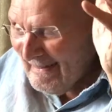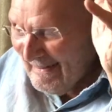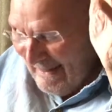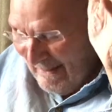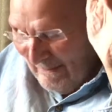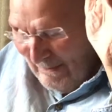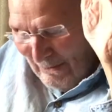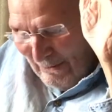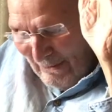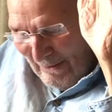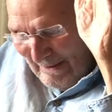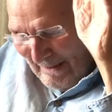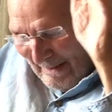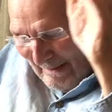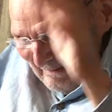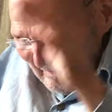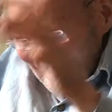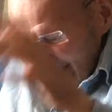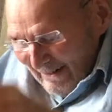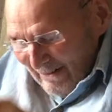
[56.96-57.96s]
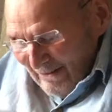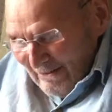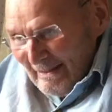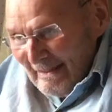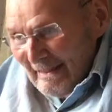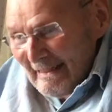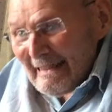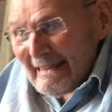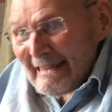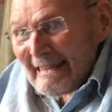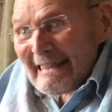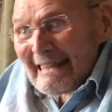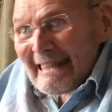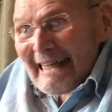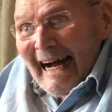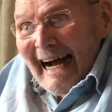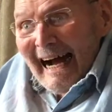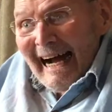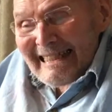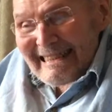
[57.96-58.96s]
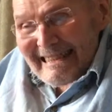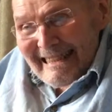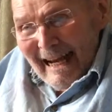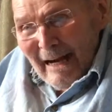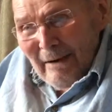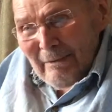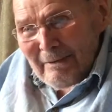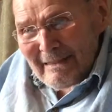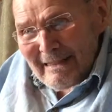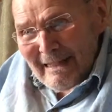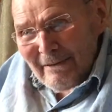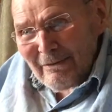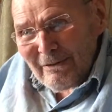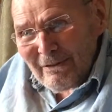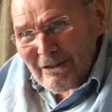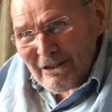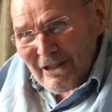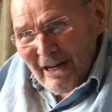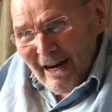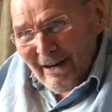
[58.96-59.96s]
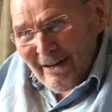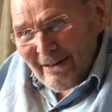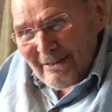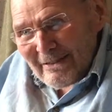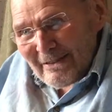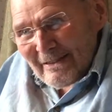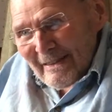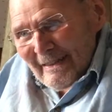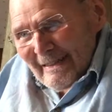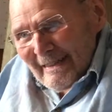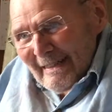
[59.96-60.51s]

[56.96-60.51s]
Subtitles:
they were doing something else. See, I was never in charge,